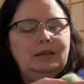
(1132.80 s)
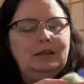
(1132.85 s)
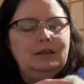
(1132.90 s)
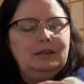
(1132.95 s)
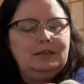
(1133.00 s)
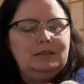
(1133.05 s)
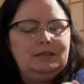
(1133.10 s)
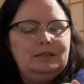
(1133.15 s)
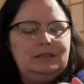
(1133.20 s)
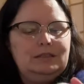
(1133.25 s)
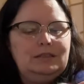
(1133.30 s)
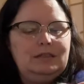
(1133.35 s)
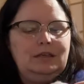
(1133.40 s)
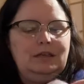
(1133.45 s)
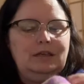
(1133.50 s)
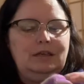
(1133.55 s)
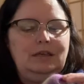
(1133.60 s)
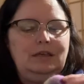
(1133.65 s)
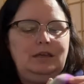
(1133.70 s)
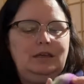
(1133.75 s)
Let's see
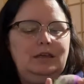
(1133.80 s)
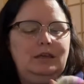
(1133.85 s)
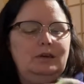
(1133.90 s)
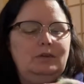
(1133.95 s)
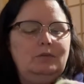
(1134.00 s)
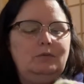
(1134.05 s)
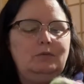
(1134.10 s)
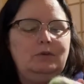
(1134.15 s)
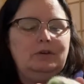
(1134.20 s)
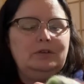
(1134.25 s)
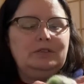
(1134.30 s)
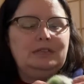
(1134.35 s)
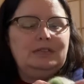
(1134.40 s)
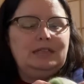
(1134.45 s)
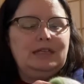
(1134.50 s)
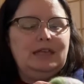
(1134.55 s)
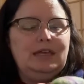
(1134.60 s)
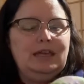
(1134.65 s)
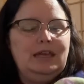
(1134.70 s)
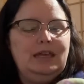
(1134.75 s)
here. Where's
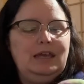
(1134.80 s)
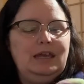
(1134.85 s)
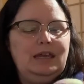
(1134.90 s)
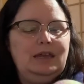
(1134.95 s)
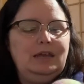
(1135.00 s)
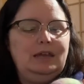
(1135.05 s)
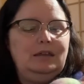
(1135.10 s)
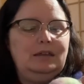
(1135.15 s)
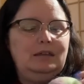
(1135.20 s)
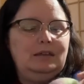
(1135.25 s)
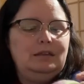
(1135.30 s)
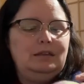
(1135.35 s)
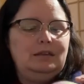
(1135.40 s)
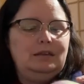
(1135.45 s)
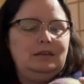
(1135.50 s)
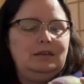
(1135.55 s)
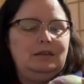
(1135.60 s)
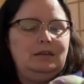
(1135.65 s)
the end?